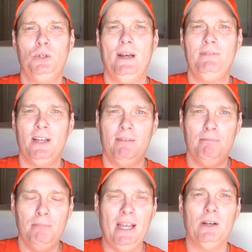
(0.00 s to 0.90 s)
You have to have
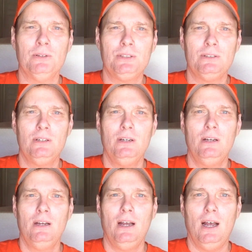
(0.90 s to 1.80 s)
males
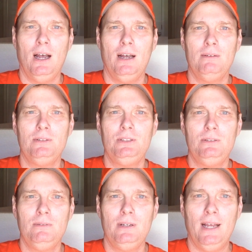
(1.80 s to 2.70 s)

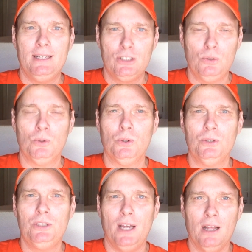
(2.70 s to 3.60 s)
at
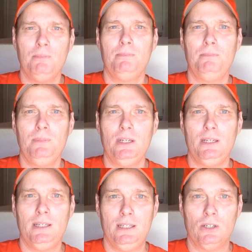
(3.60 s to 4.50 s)
school to help
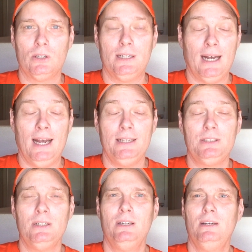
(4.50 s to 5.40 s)
your
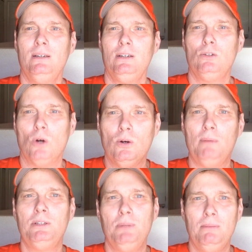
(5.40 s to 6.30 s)
guys grow
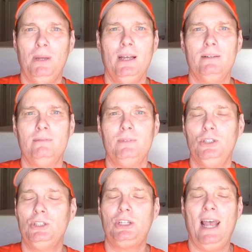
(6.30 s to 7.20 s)
up to be men.
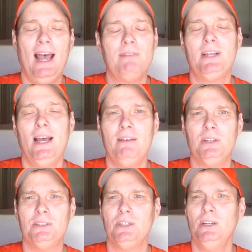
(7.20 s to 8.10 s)
You just have to have
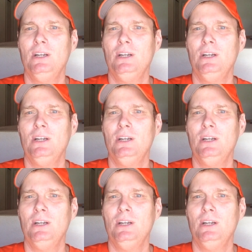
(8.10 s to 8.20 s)
this.